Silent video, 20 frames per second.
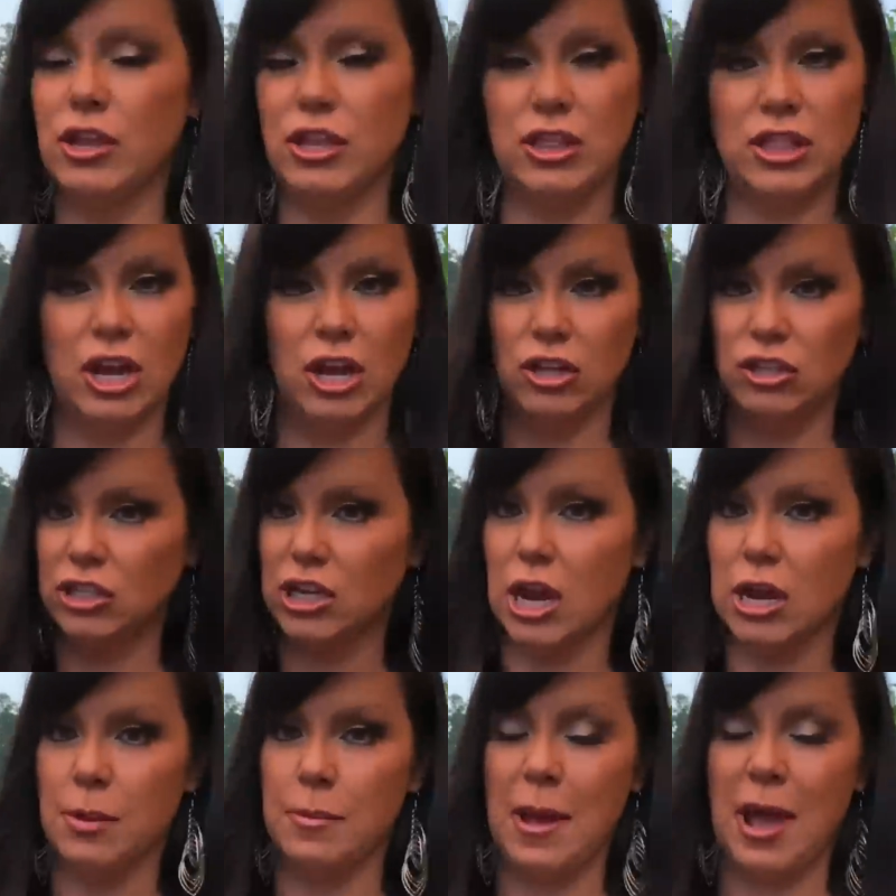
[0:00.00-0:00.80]
they'll
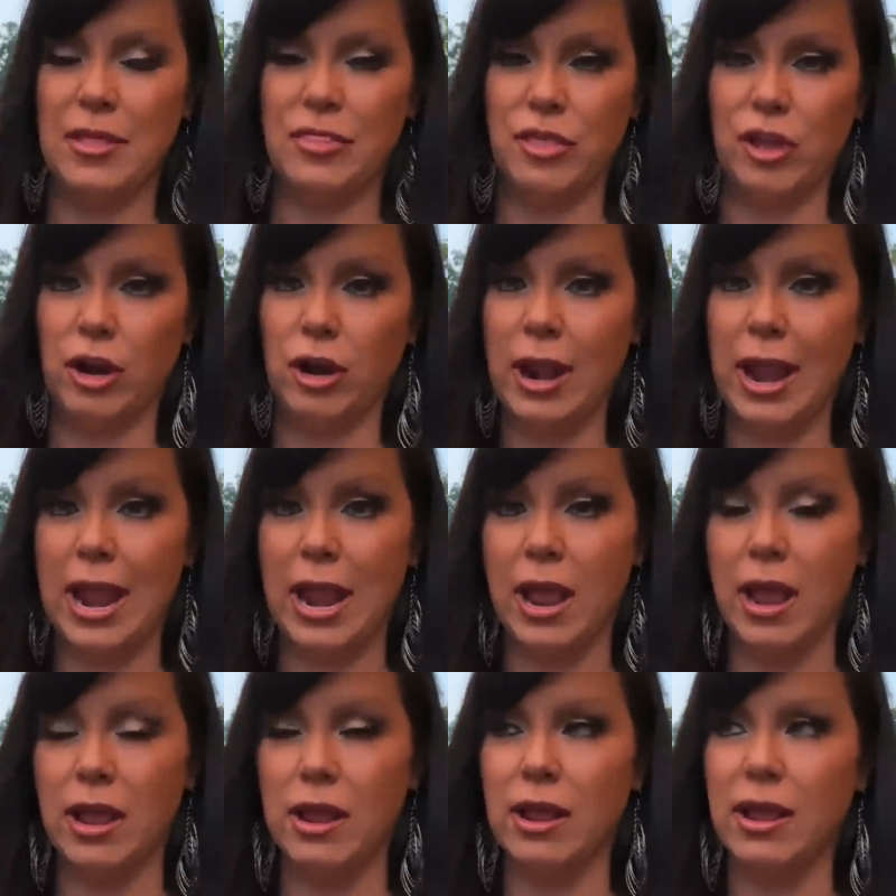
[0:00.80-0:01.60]
talk about their
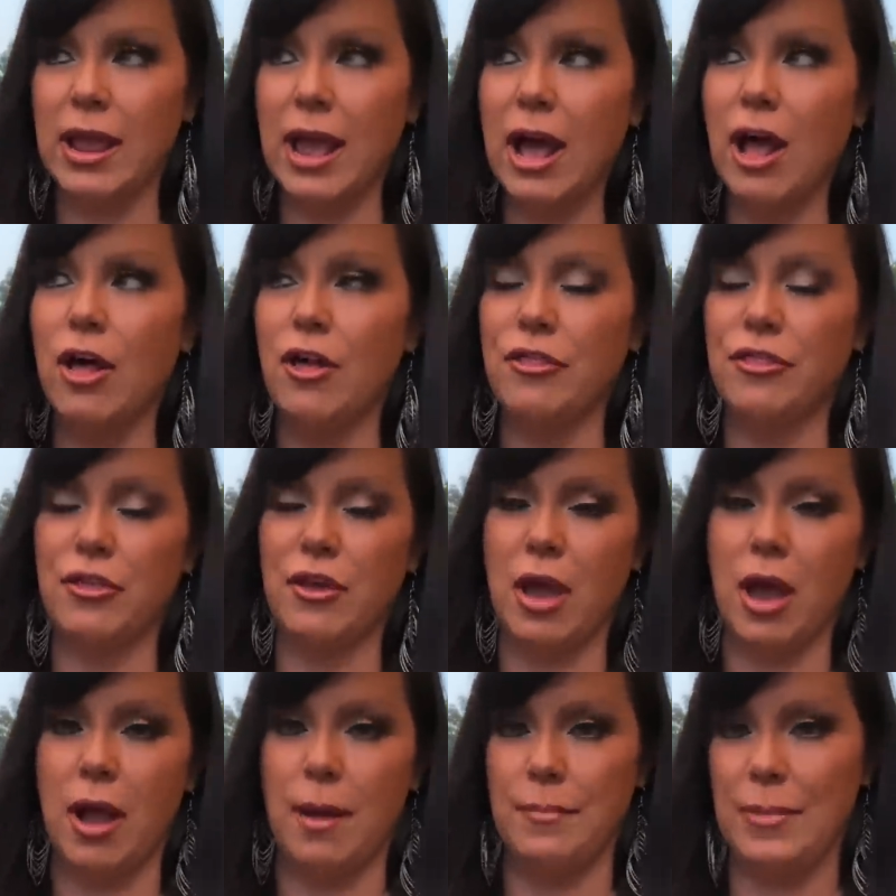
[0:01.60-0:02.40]
health
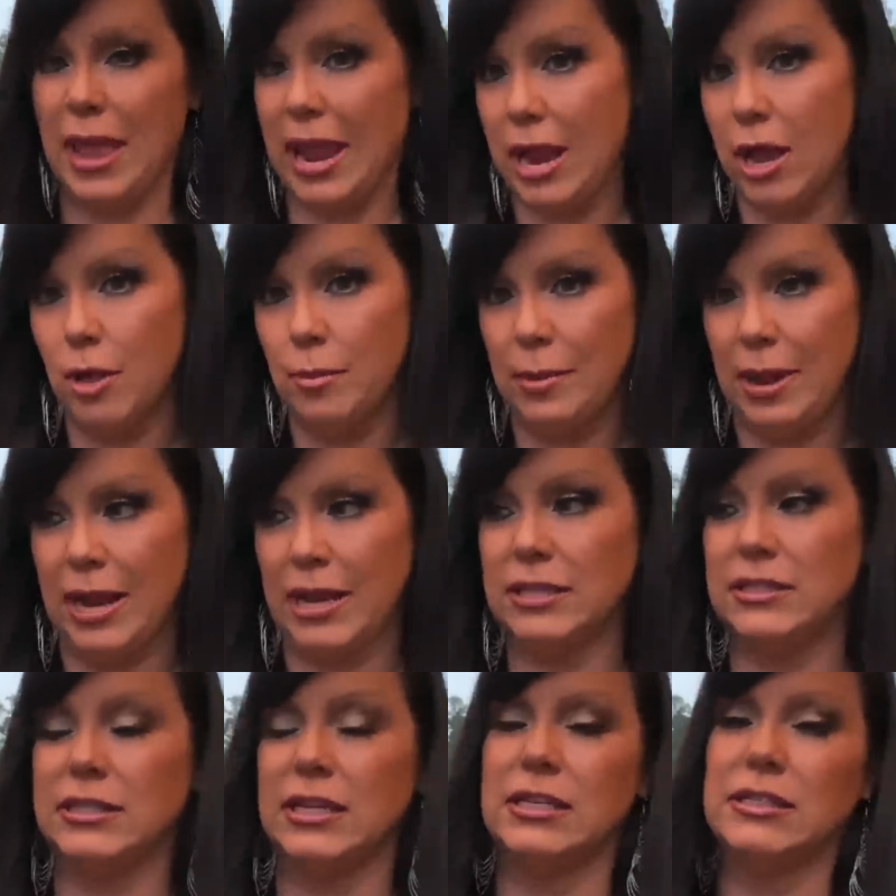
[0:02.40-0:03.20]
um,
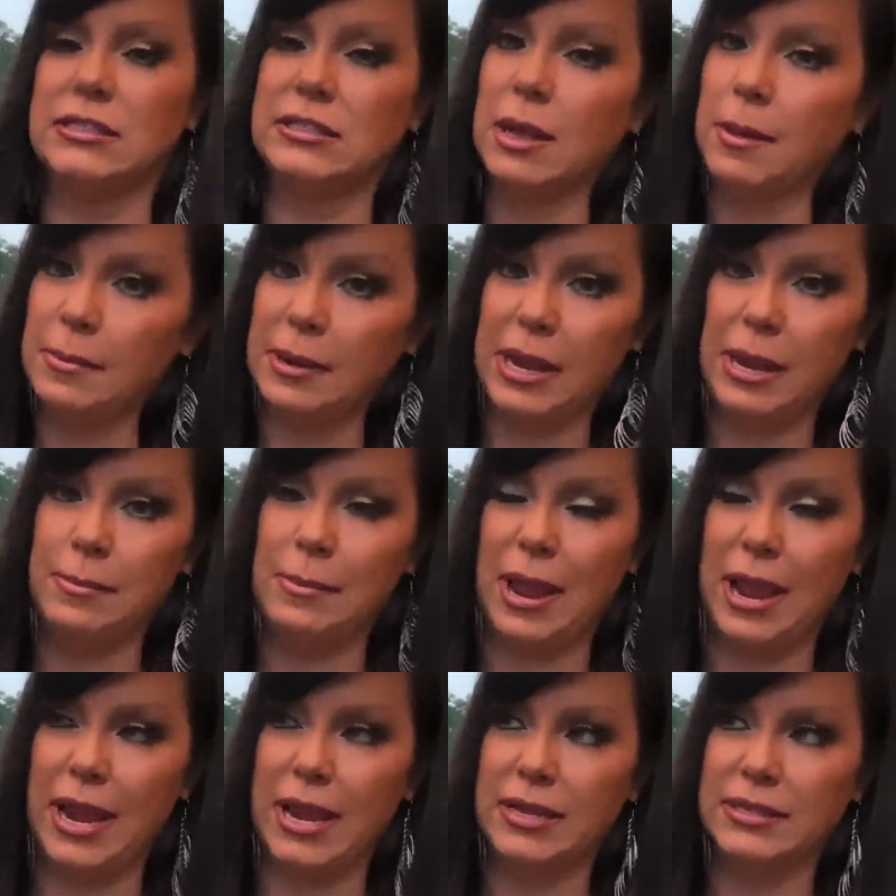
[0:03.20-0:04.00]
ailments. And somebody
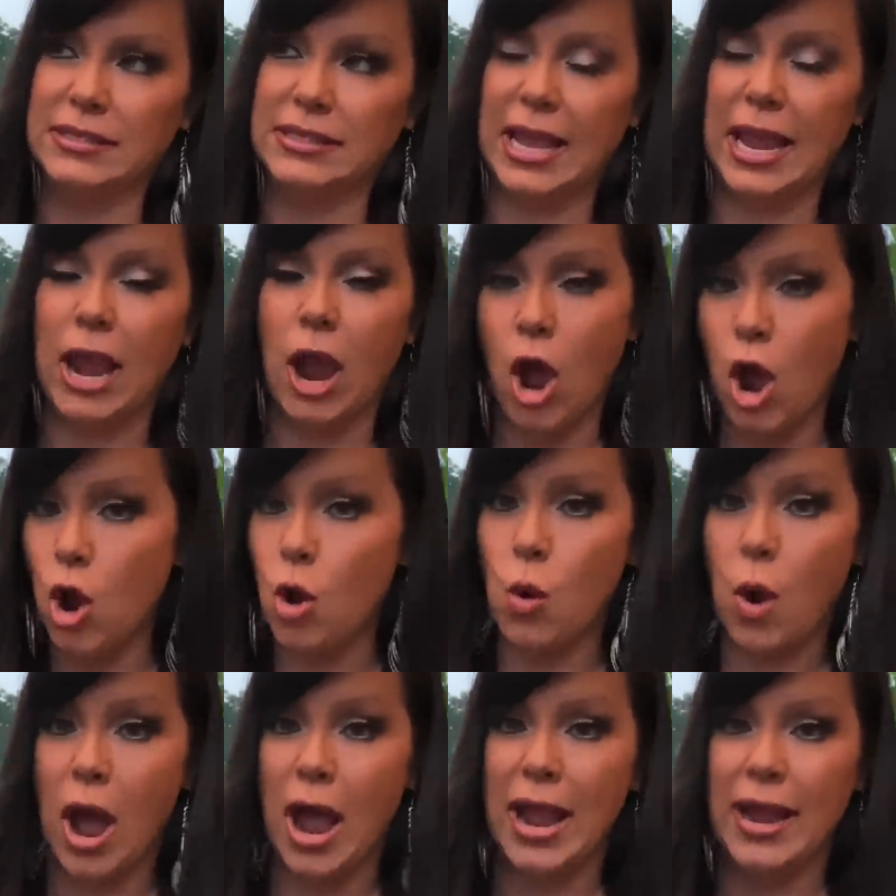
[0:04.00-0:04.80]
may say,
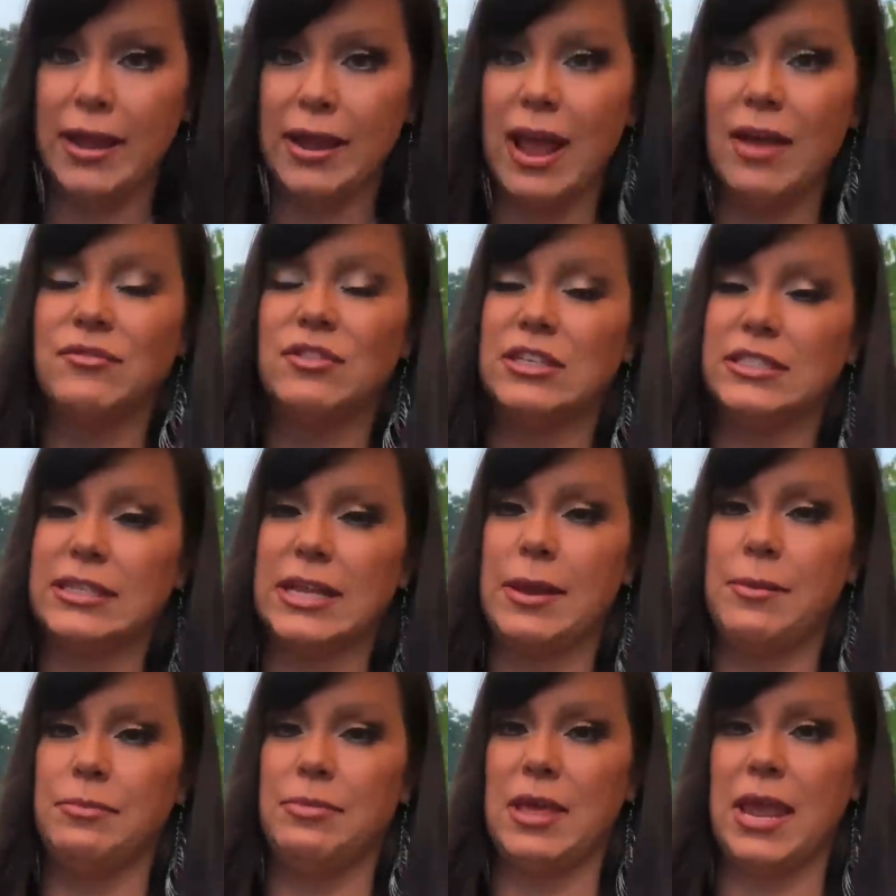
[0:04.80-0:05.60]
oh, I have the
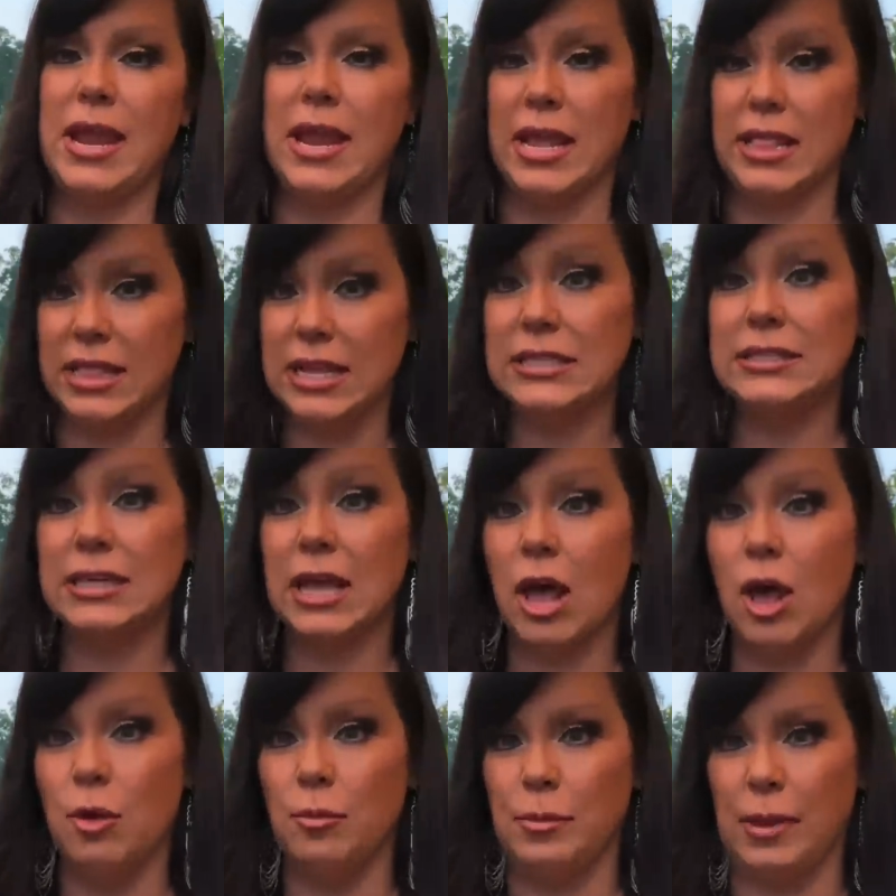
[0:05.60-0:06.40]
same thing and this
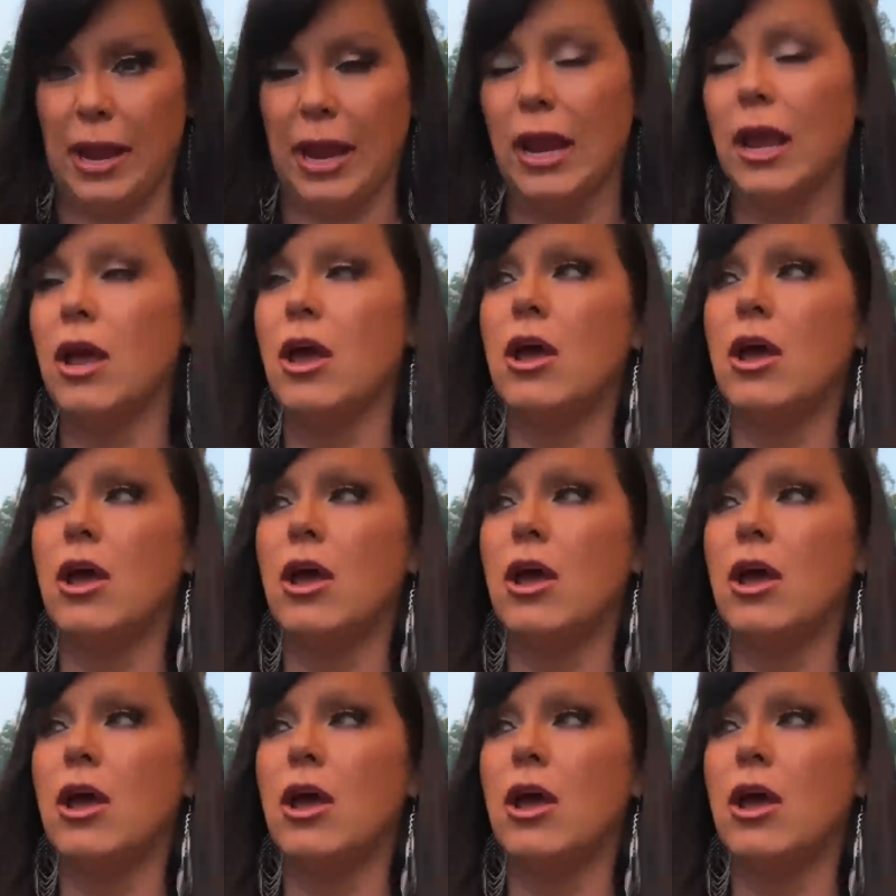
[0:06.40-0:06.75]
helped me.